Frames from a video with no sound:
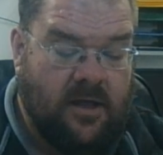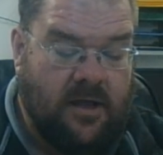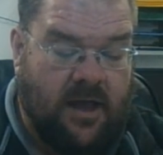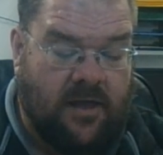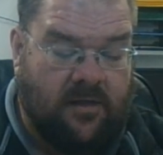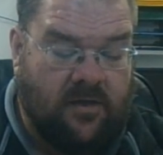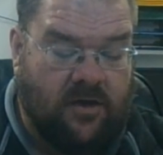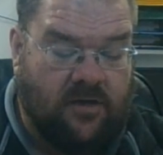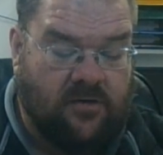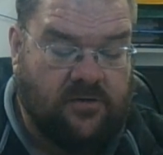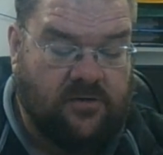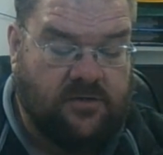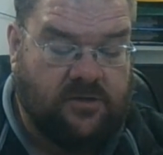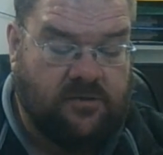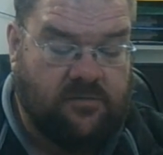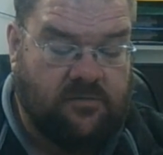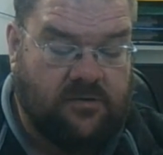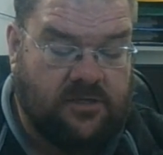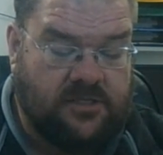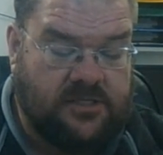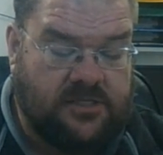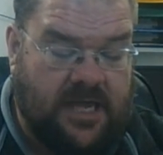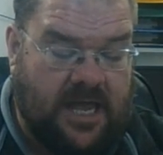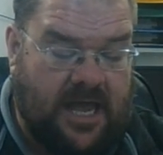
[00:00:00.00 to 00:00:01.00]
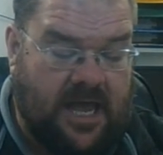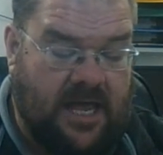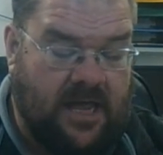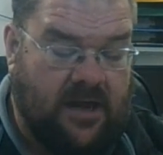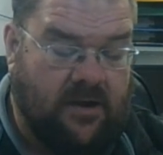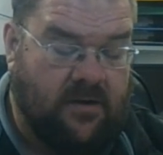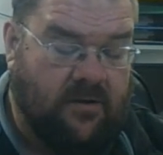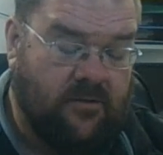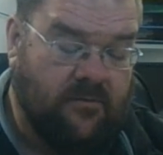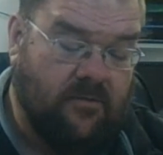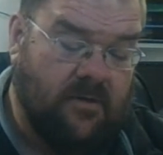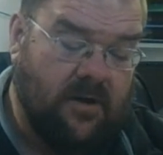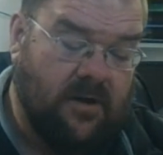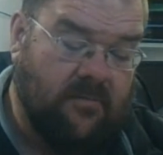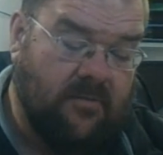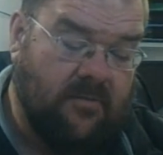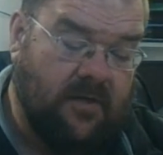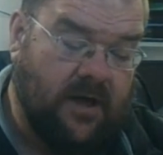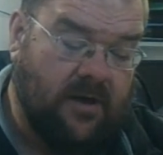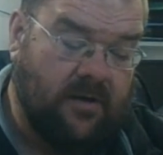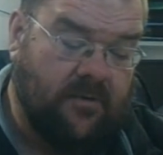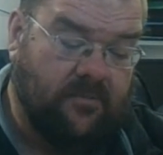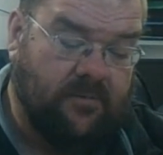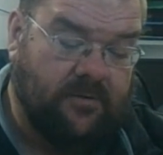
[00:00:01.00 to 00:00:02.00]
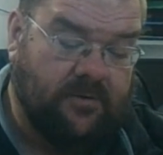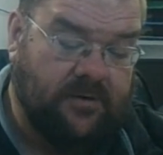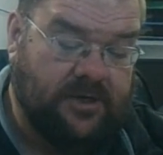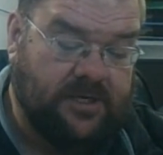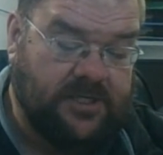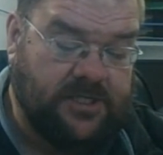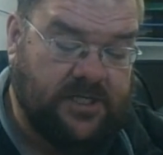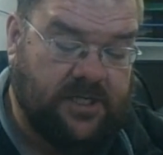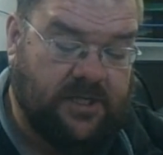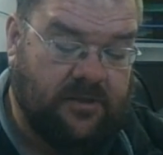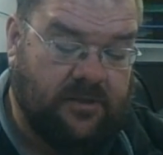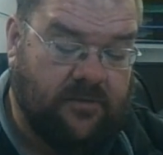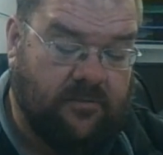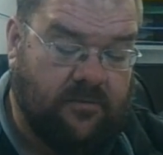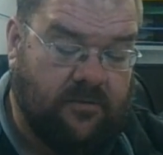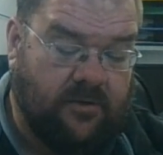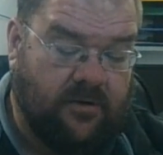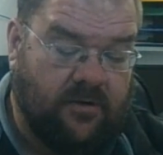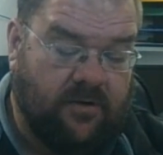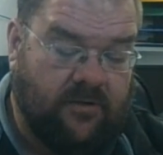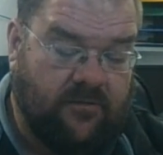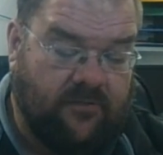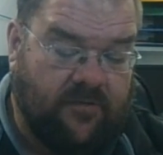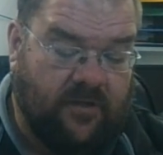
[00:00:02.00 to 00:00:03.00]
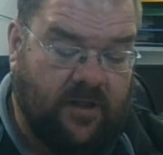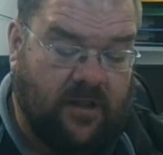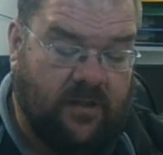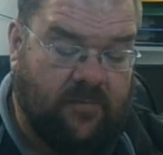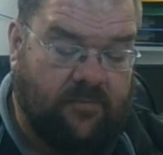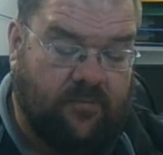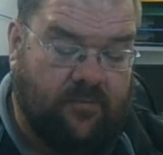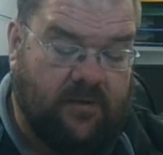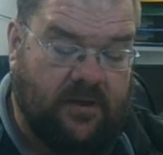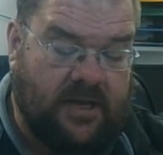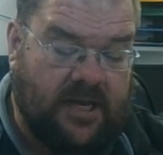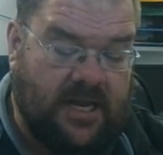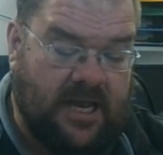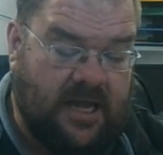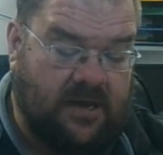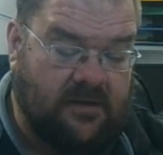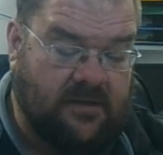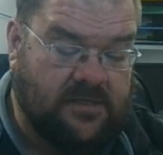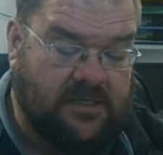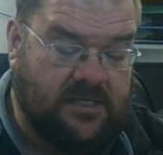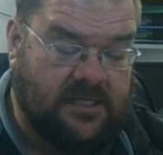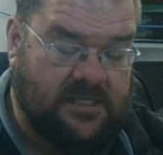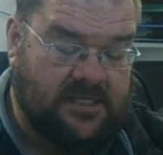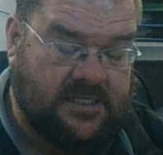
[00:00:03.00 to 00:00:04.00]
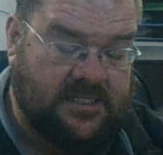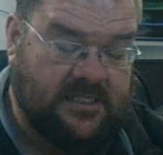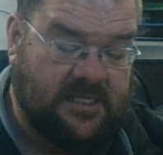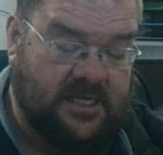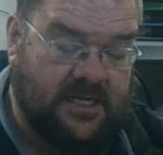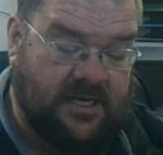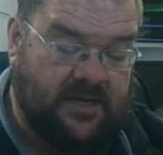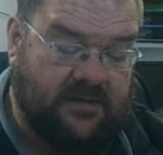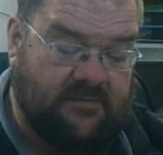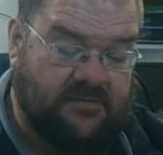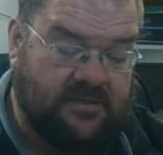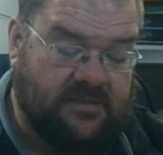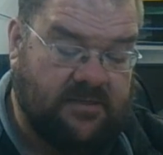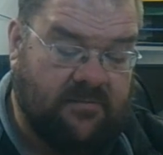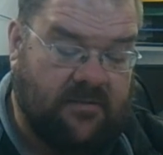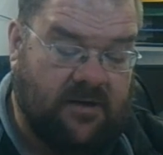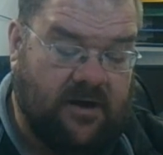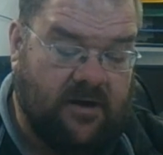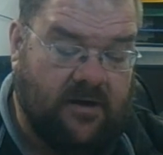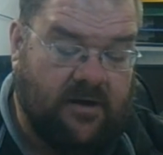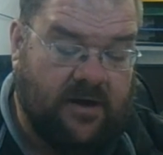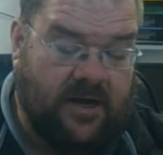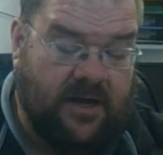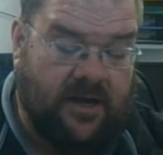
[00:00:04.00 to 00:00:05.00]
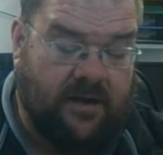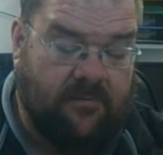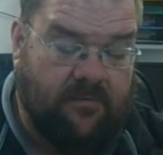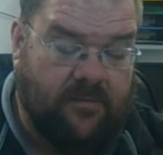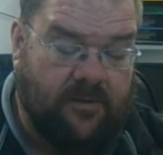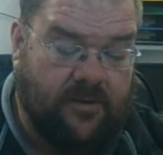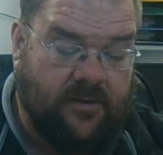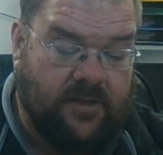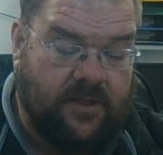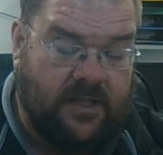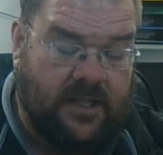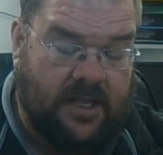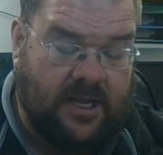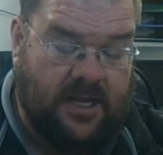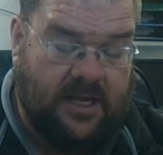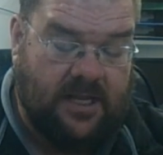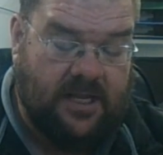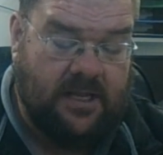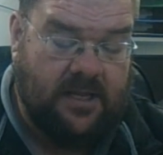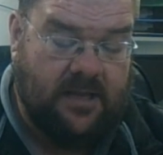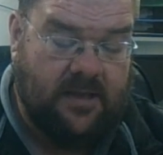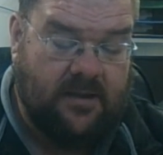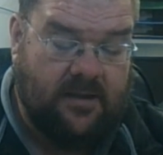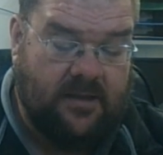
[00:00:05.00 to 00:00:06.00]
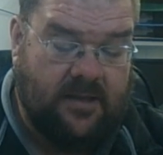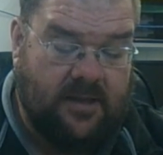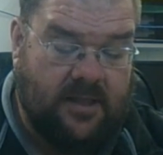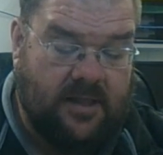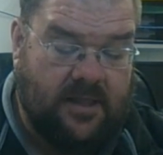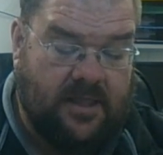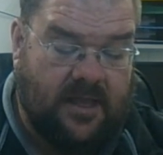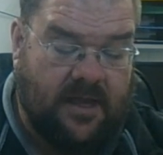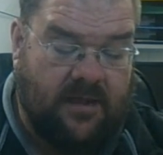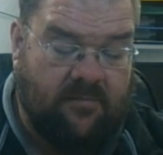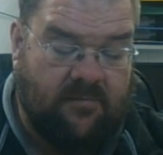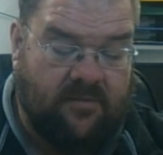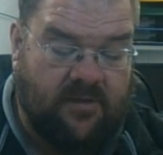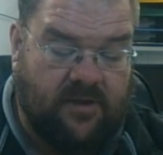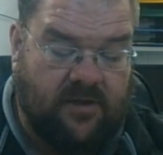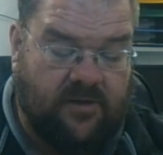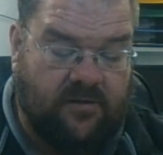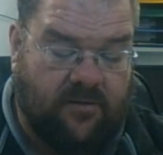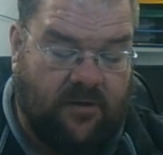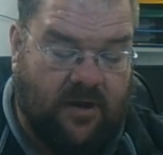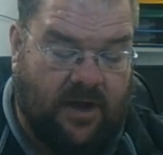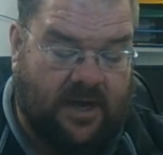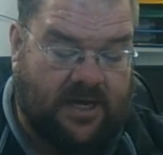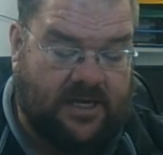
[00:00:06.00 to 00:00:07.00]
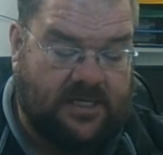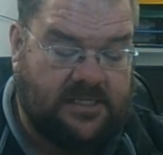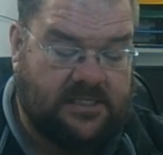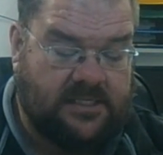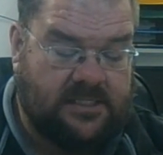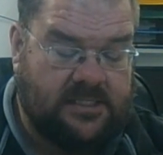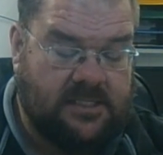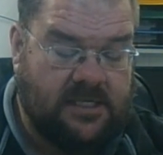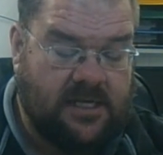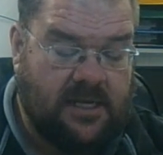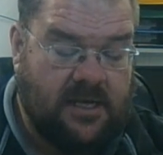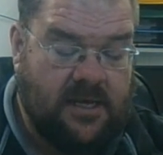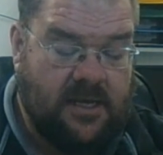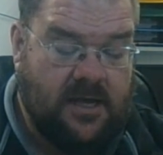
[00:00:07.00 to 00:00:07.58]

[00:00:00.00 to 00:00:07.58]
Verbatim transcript: Now those who were scattered went about preaching the word. Philip went down to the city of Samaria and proclaimed to them the Christ.